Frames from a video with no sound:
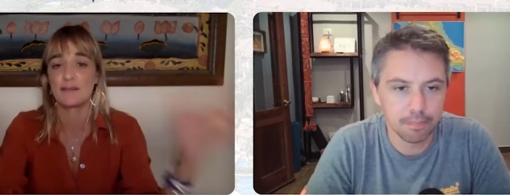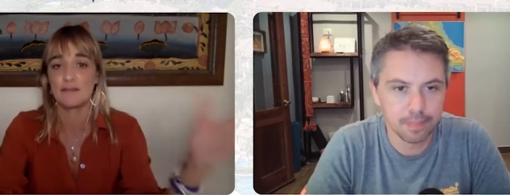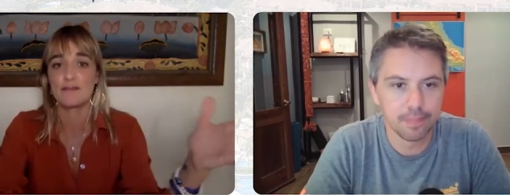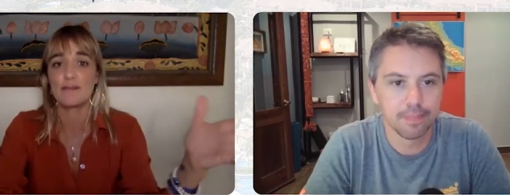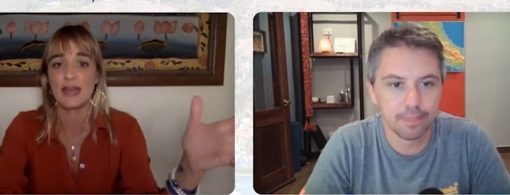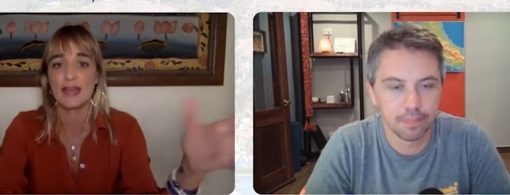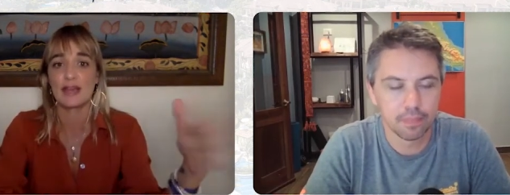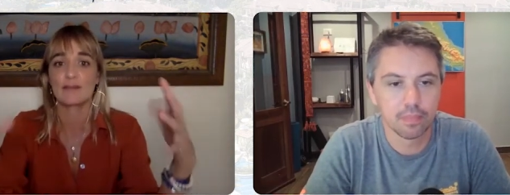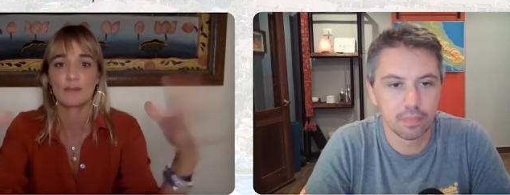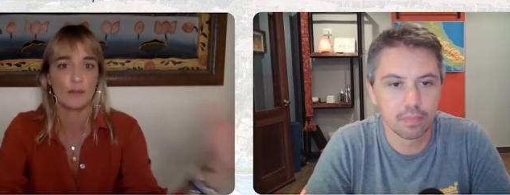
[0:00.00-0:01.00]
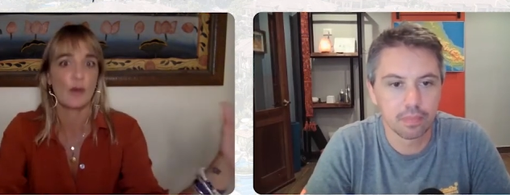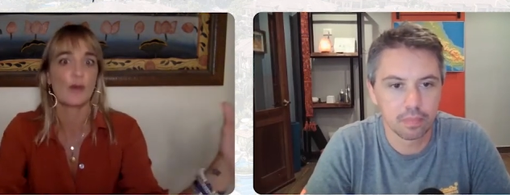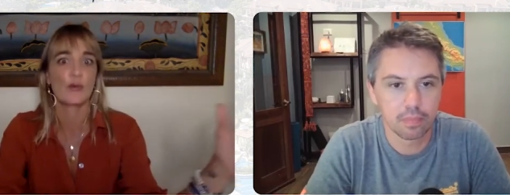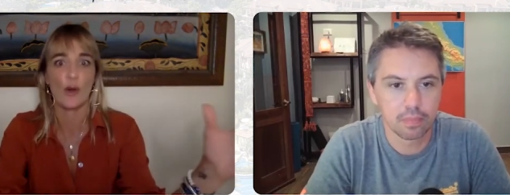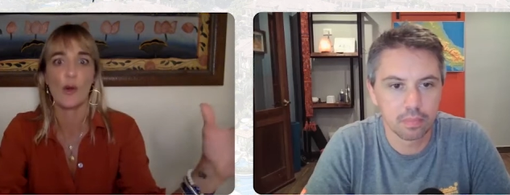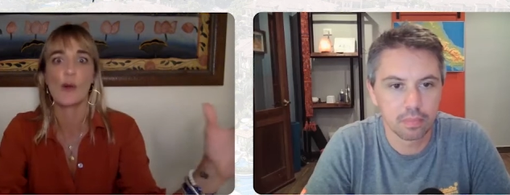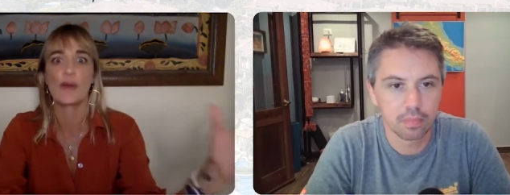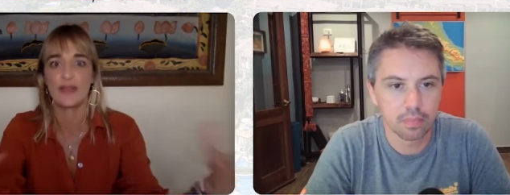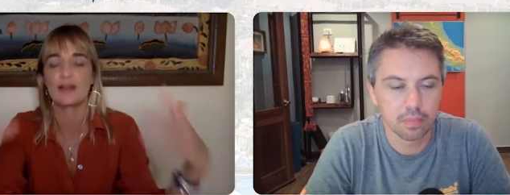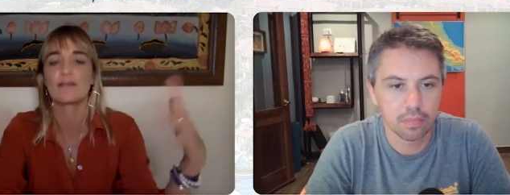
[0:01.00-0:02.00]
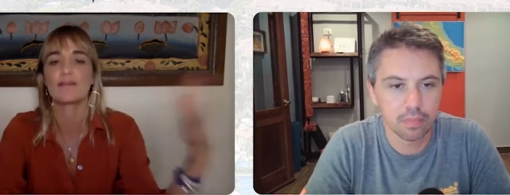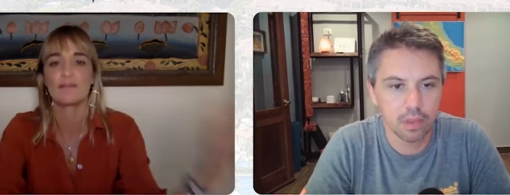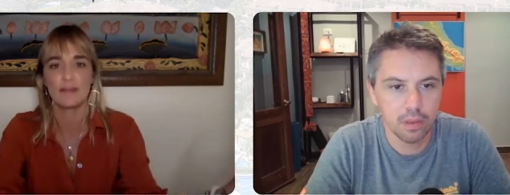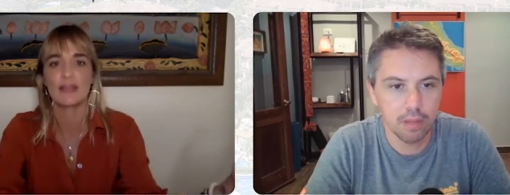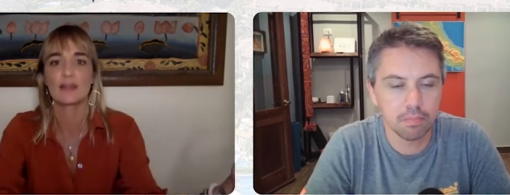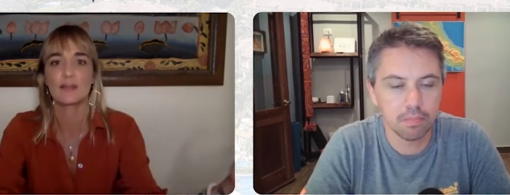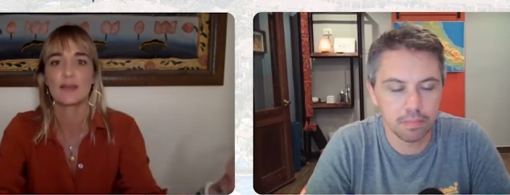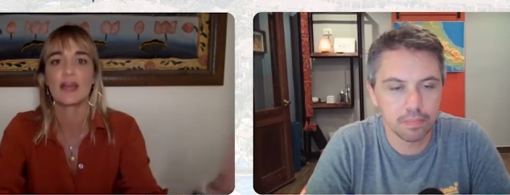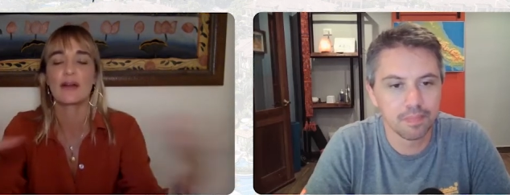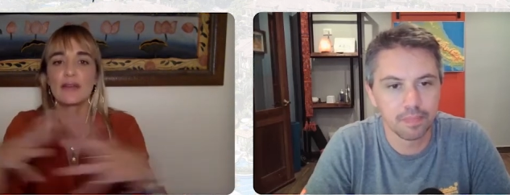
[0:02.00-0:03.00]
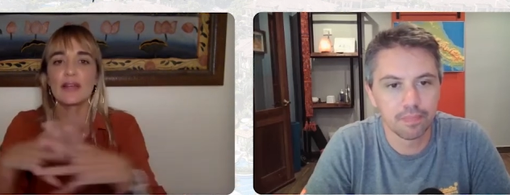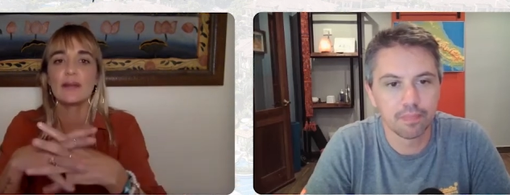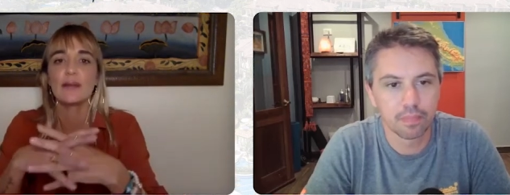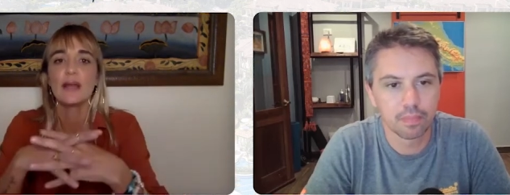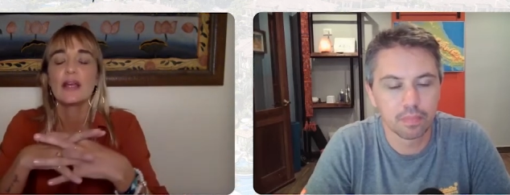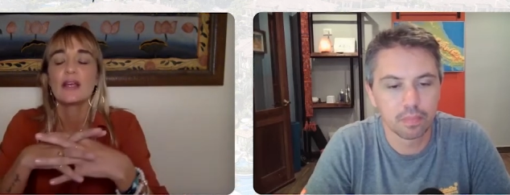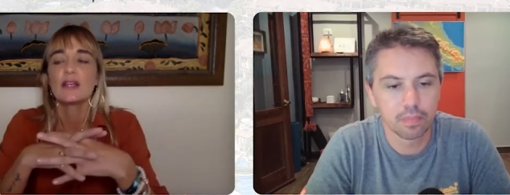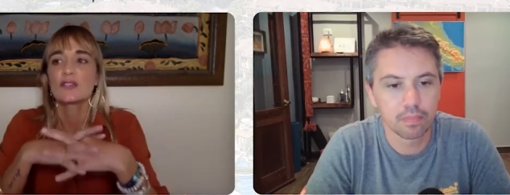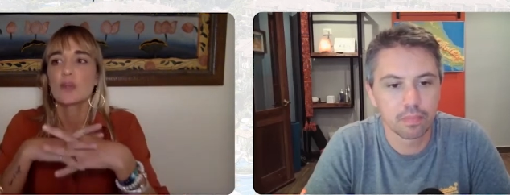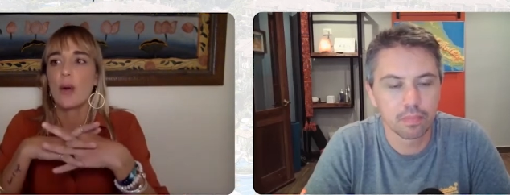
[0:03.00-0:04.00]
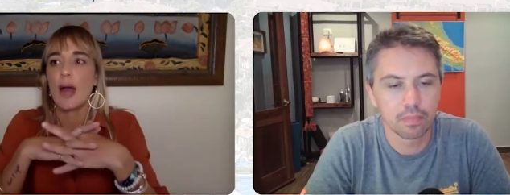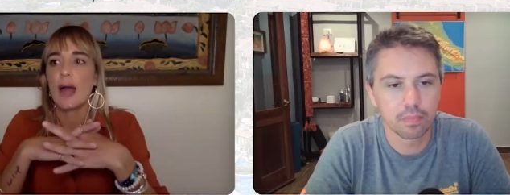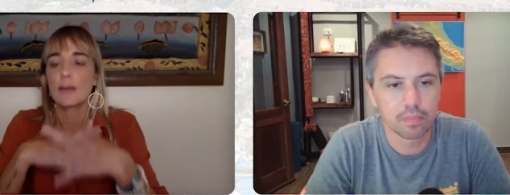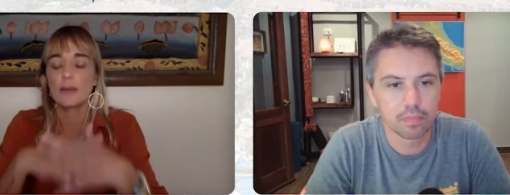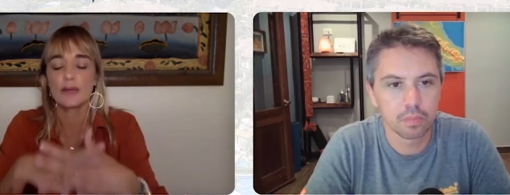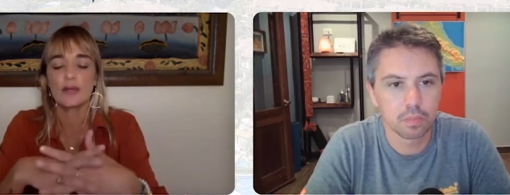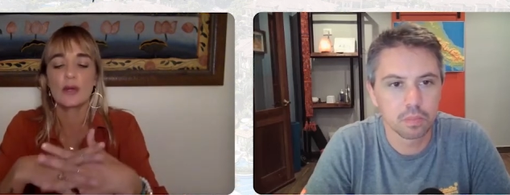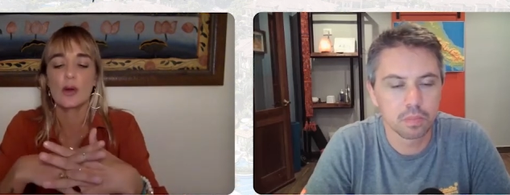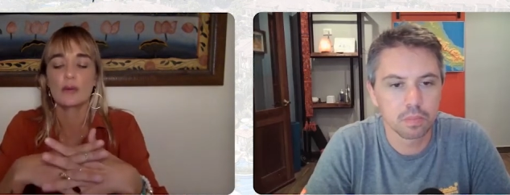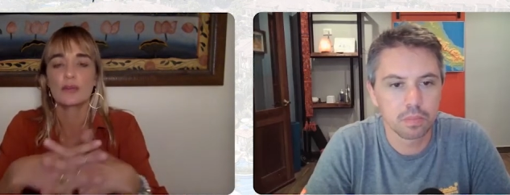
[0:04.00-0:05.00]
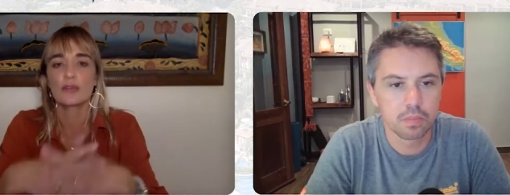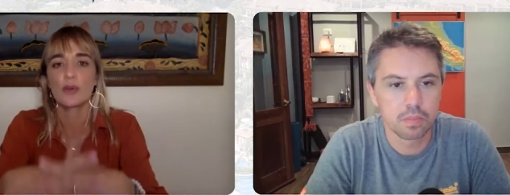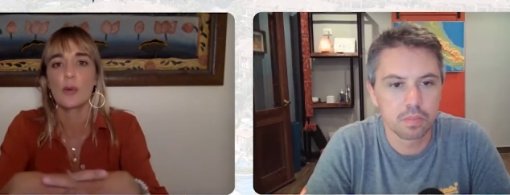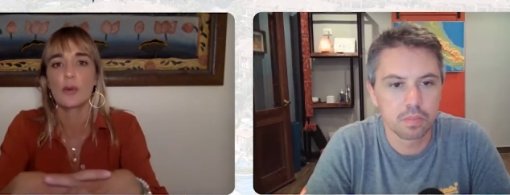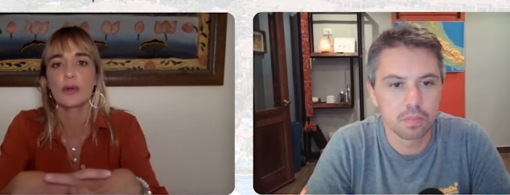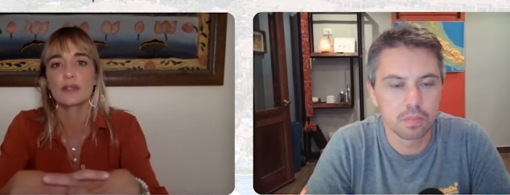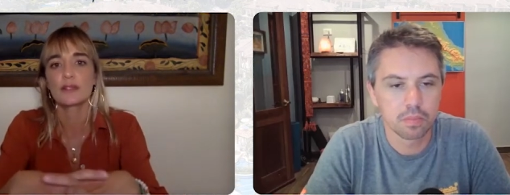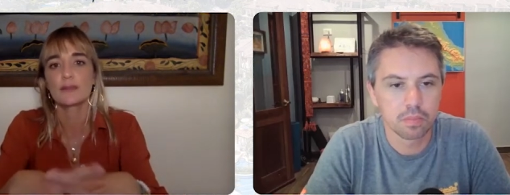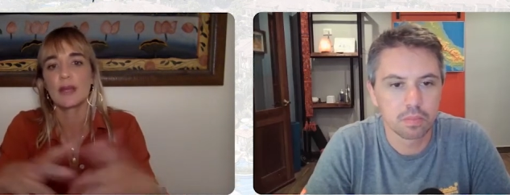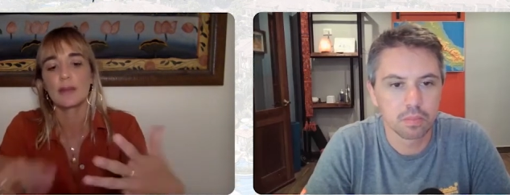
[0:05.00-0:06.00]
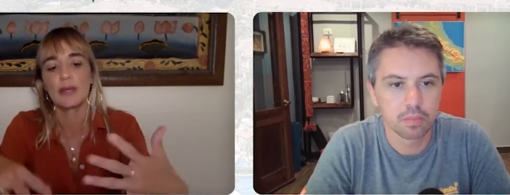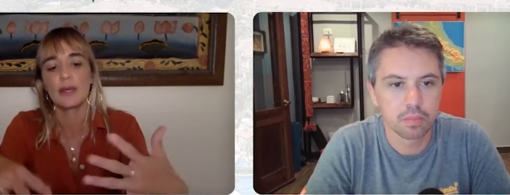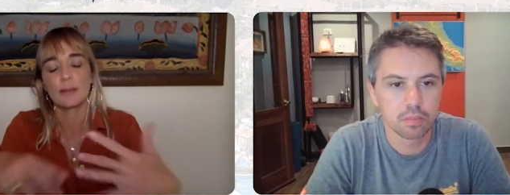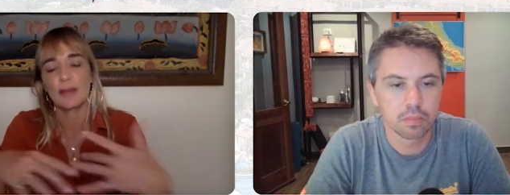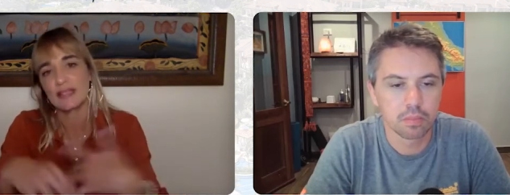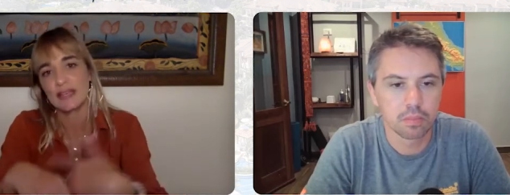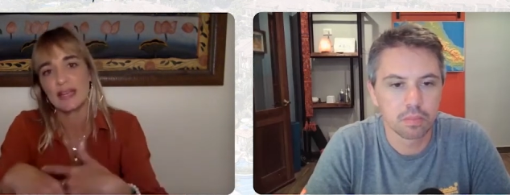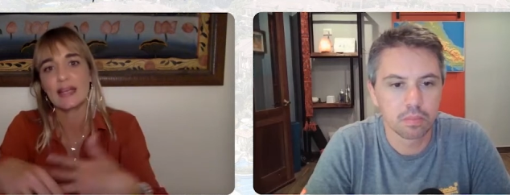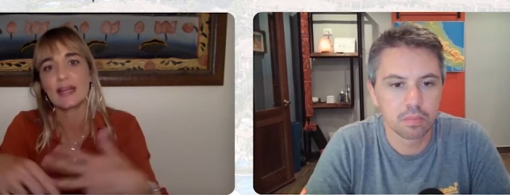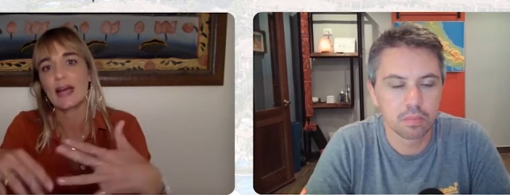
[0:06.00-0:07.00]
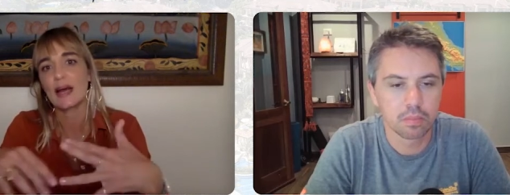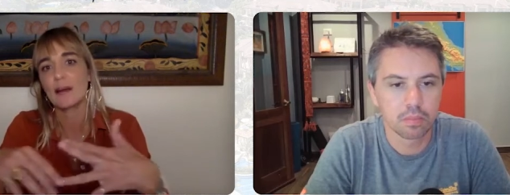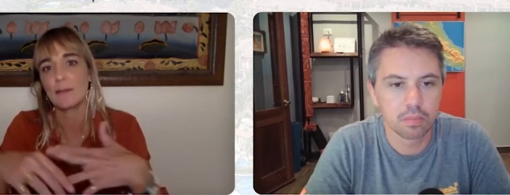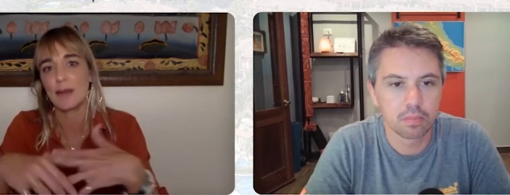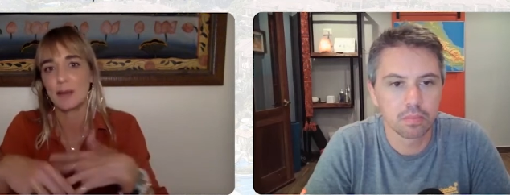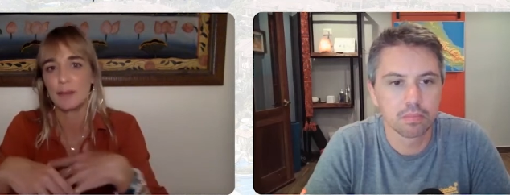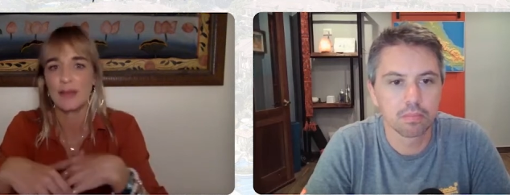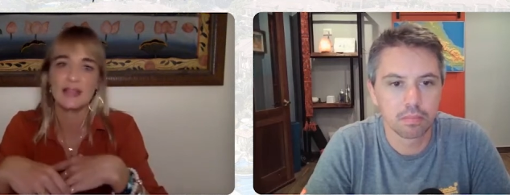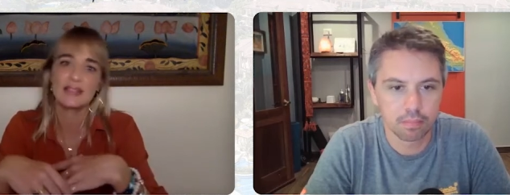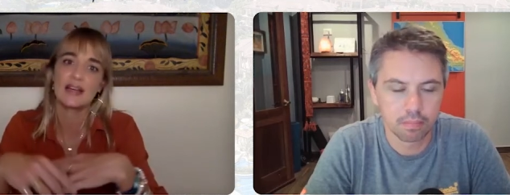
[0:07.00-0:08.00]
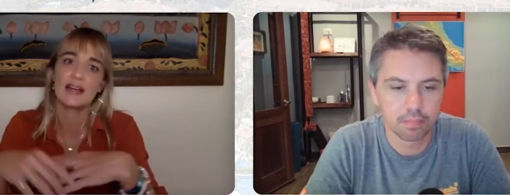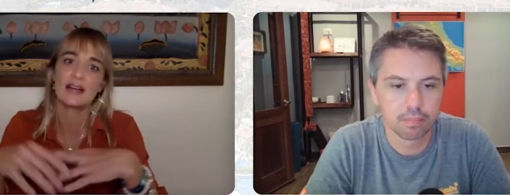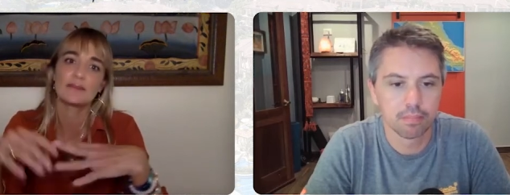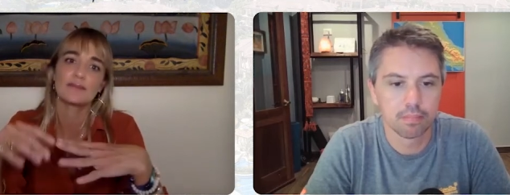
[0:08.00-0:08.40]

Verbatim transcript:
Speaker 1: make it grow and then make something out of it, so I would go towards maybe Playa Negra, Marbella,